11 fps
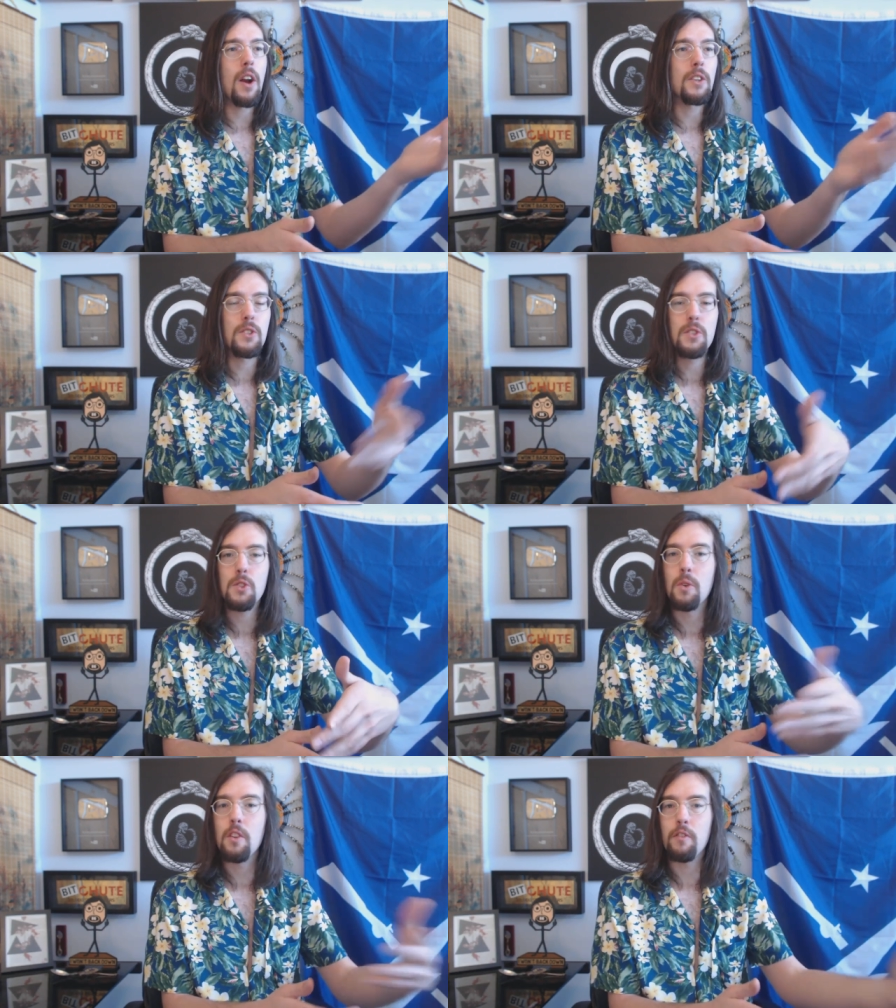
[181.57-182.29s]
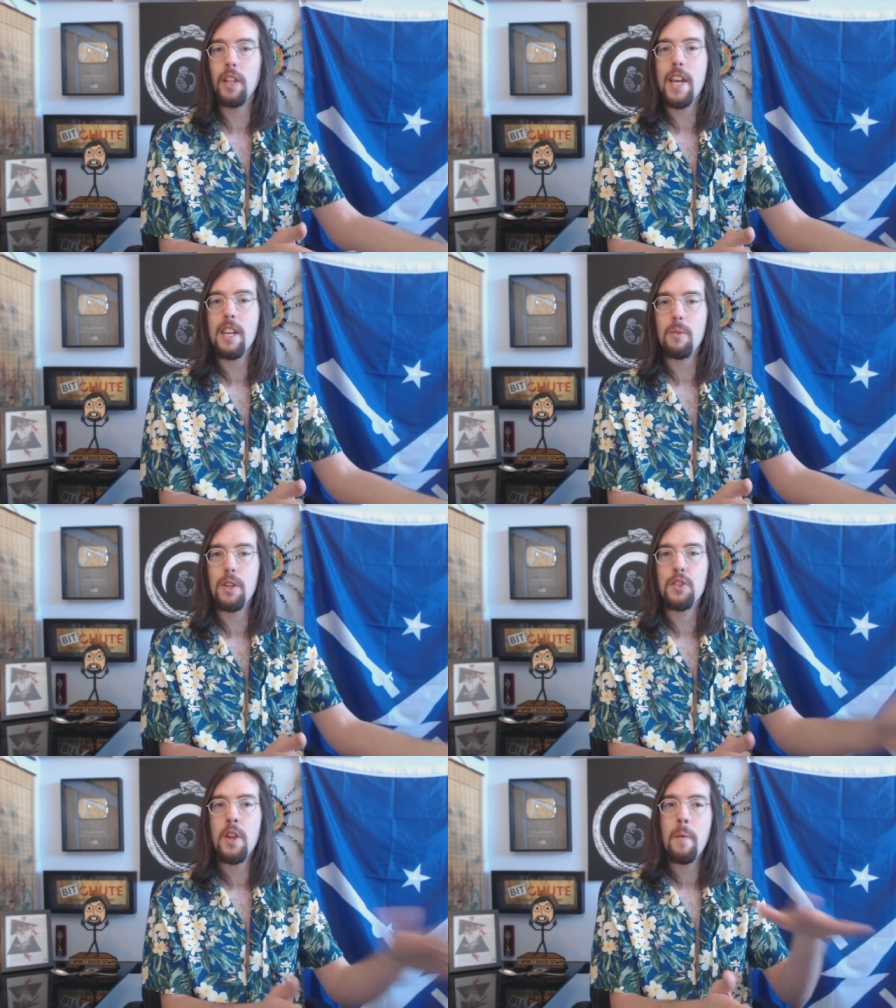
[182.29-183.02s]
art sort of
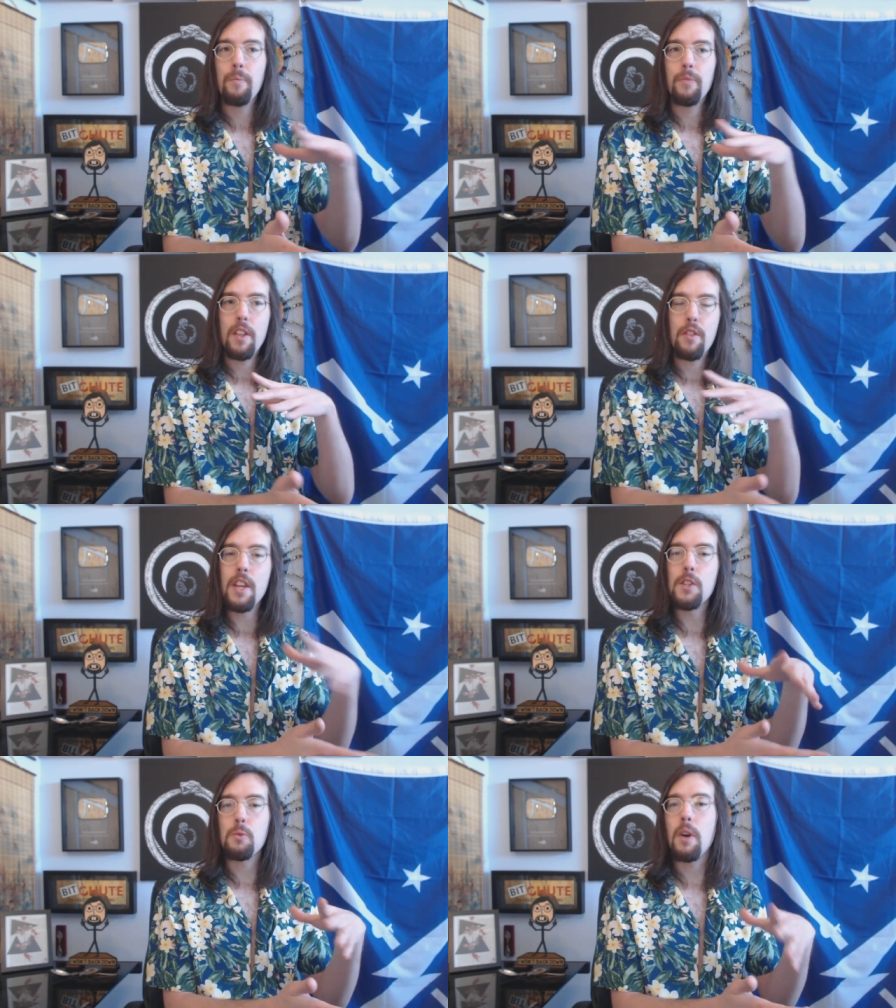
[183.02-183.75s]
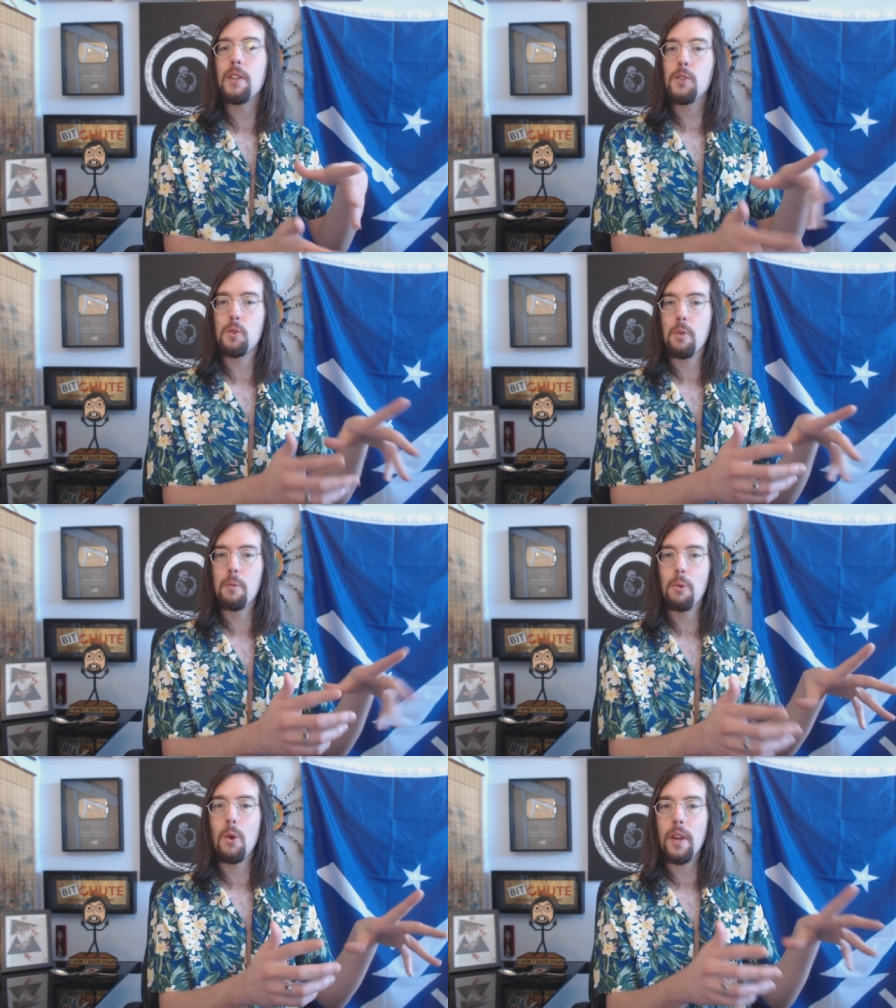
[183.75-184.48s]
language. These ones
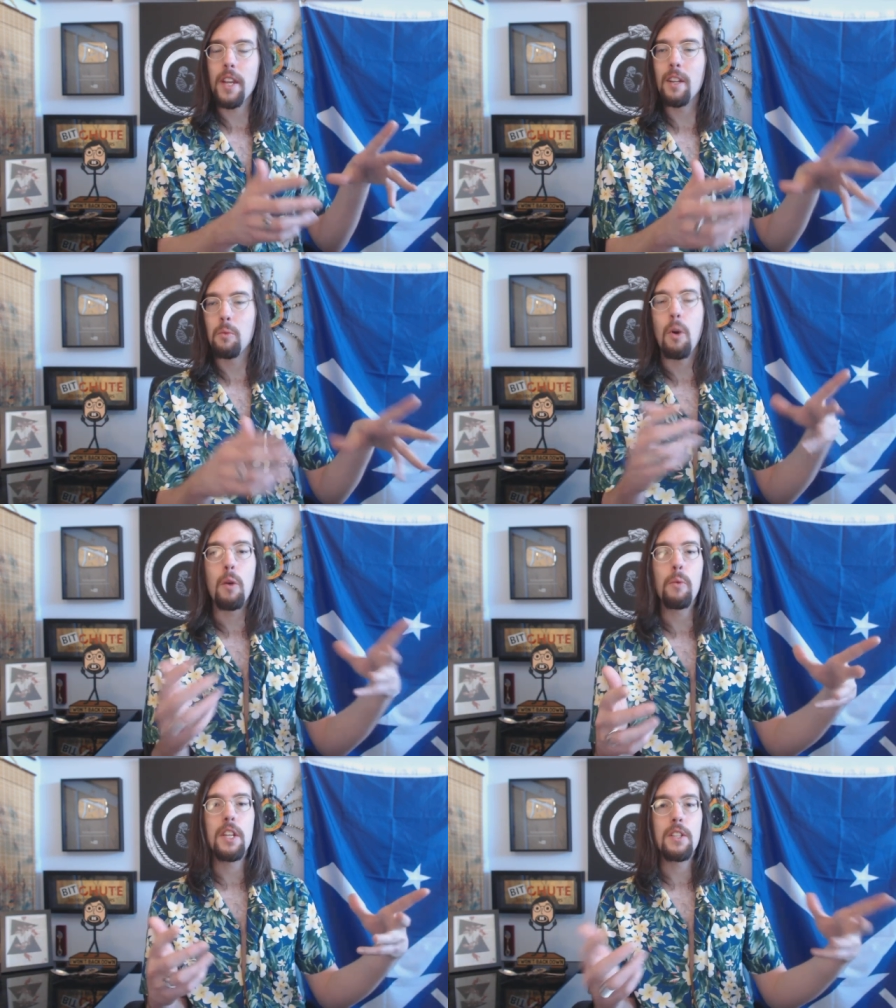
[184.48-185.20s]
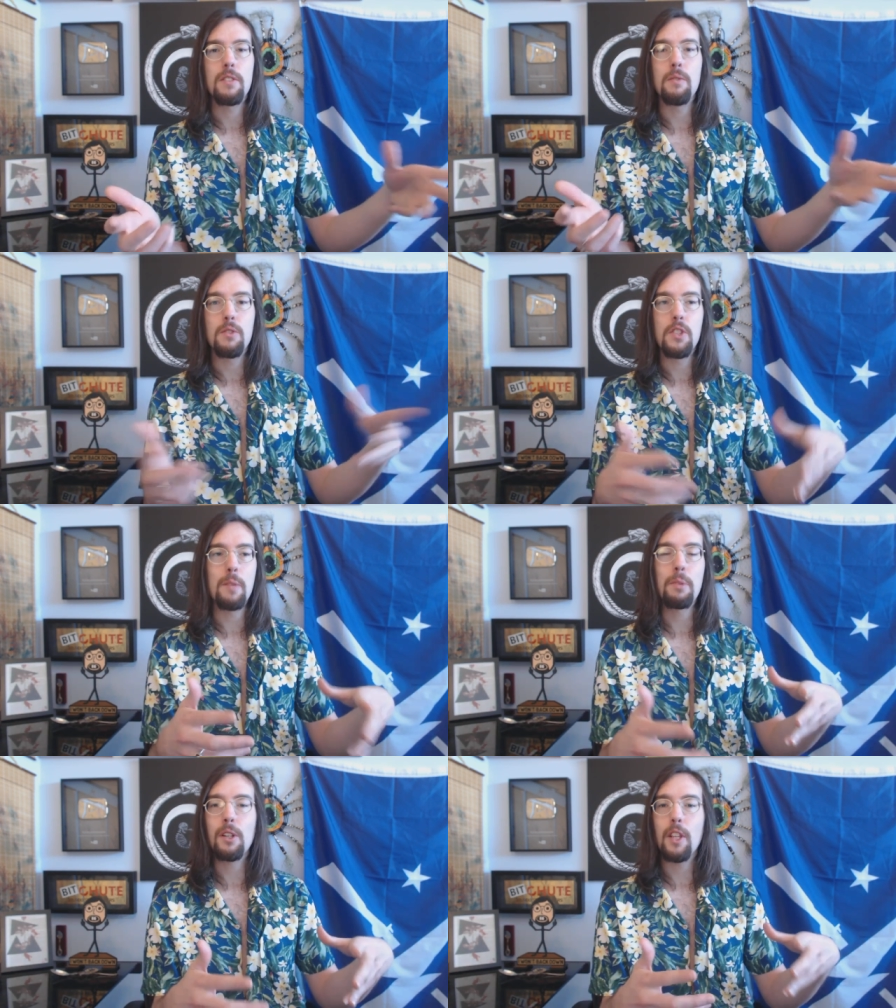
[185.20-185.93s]
were more in what we
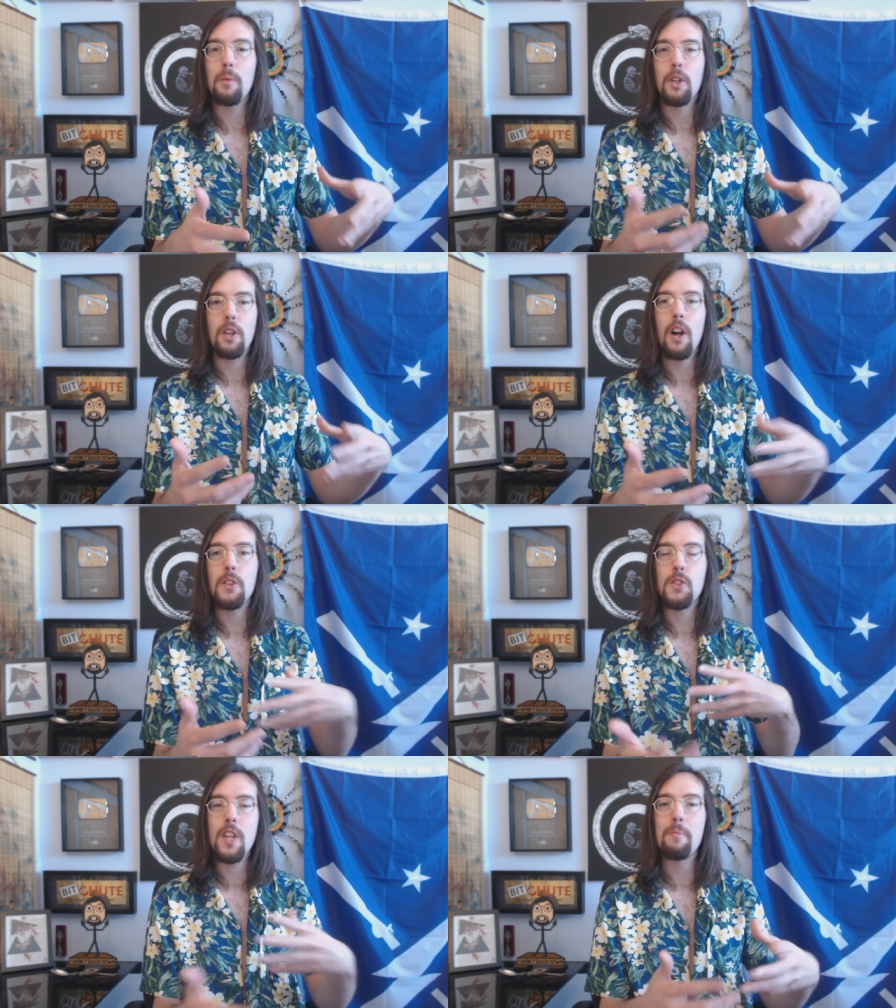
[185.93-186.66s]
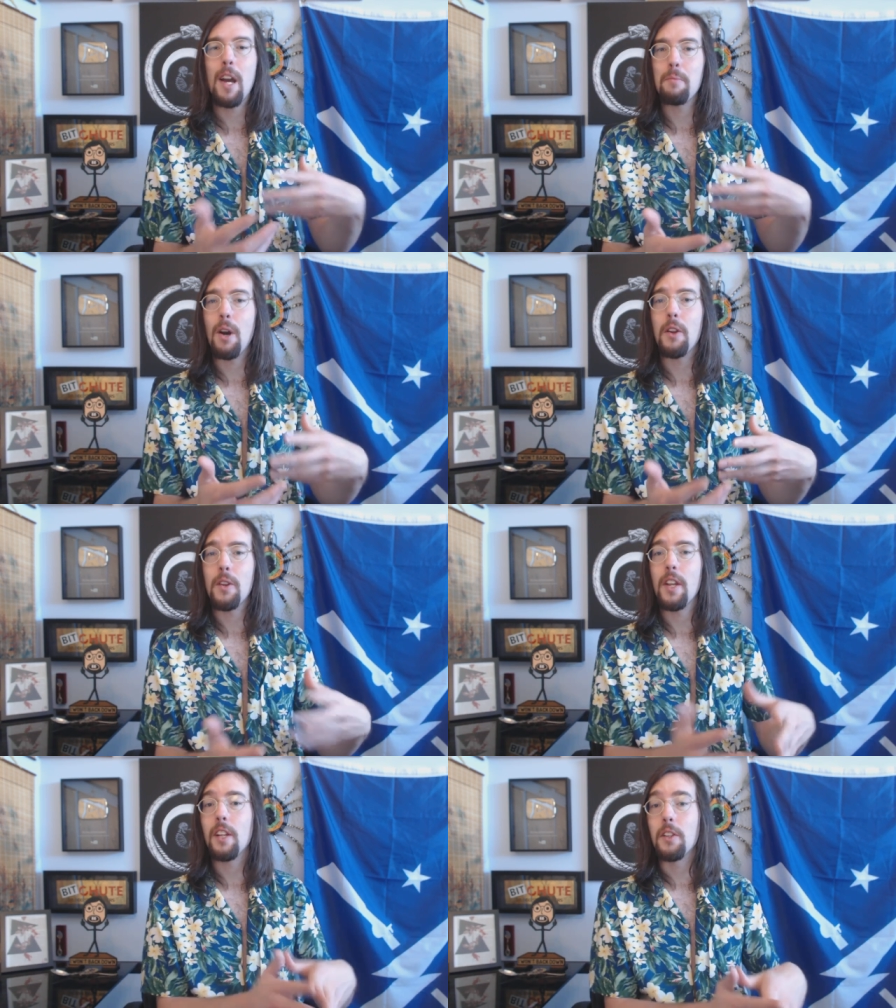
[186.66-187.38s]
typically would call
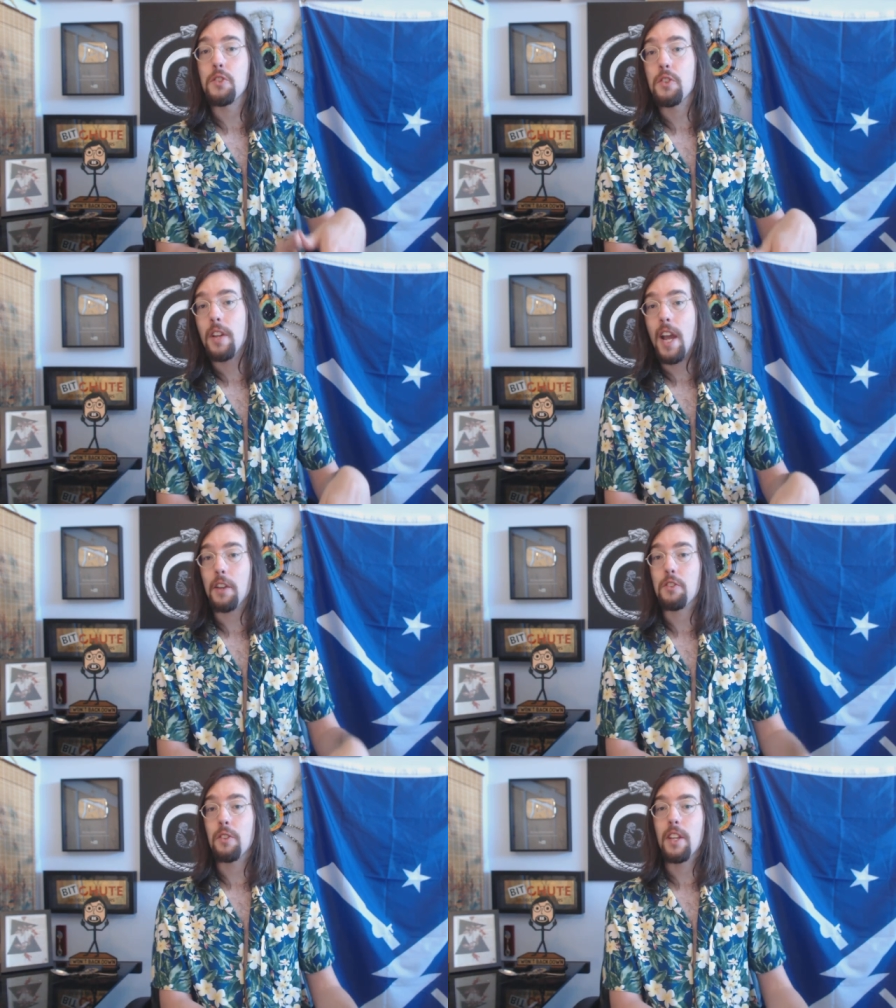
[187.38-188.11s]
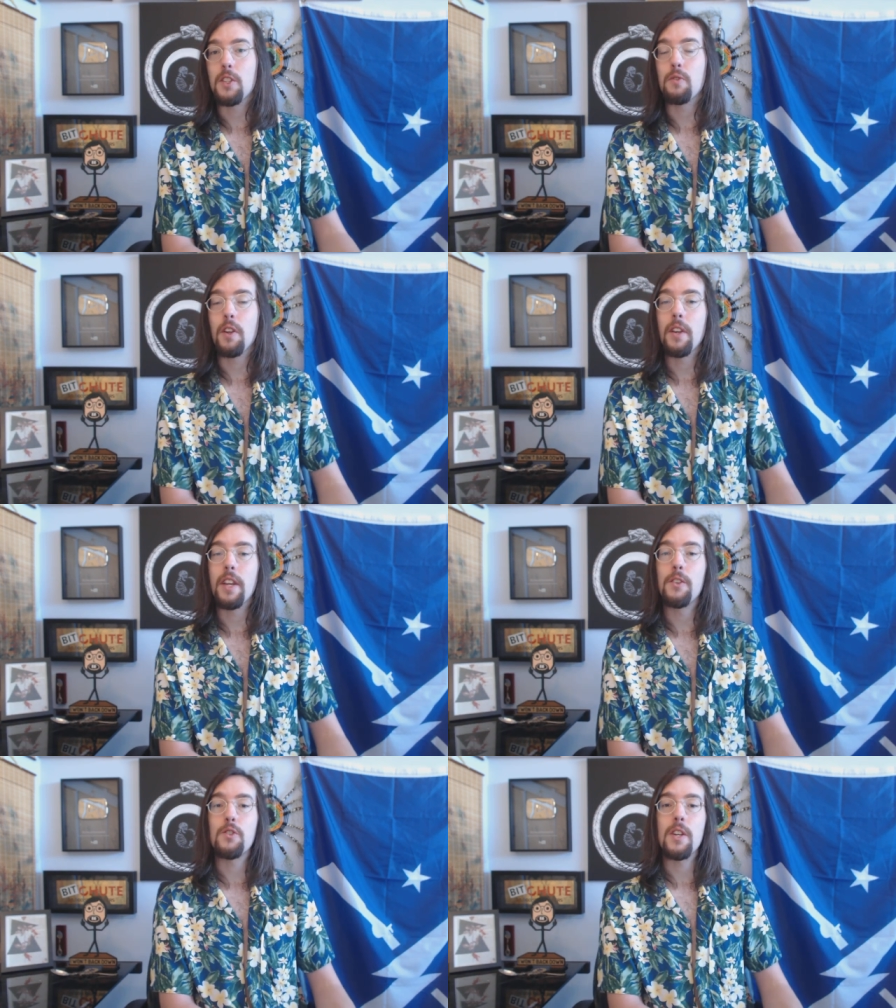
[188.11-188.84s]
semi-modern English, actually. It's
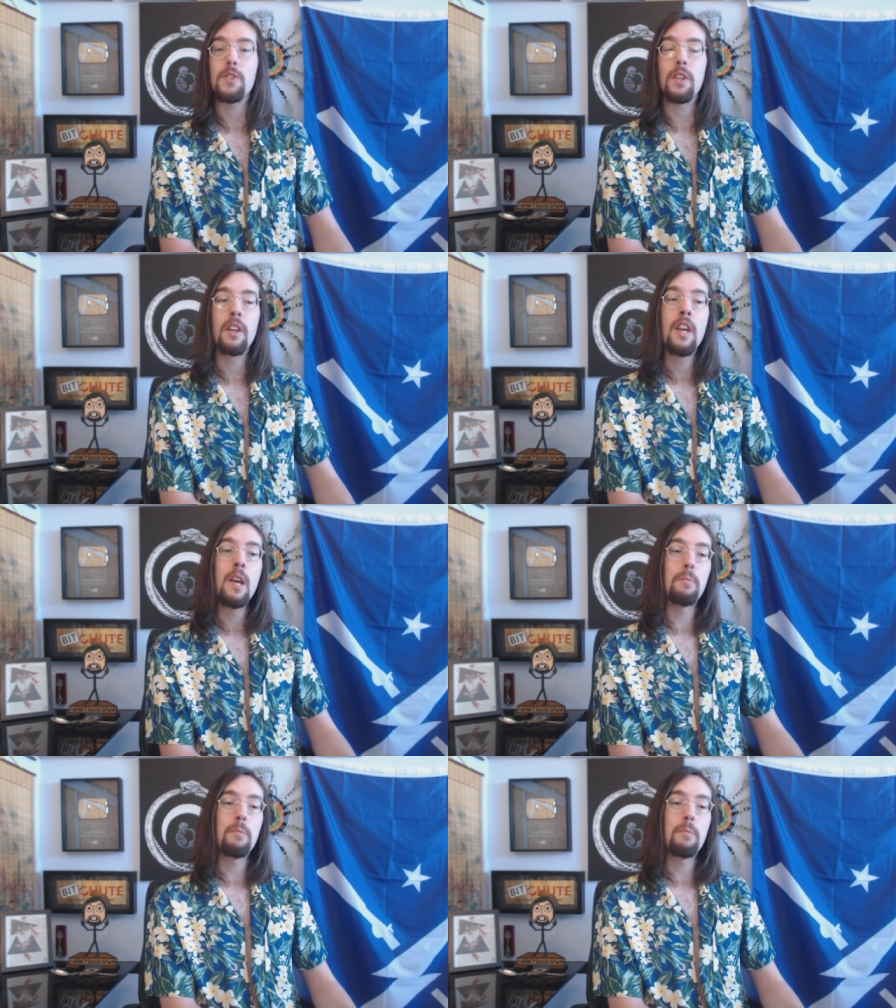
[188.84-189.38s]
very interesting.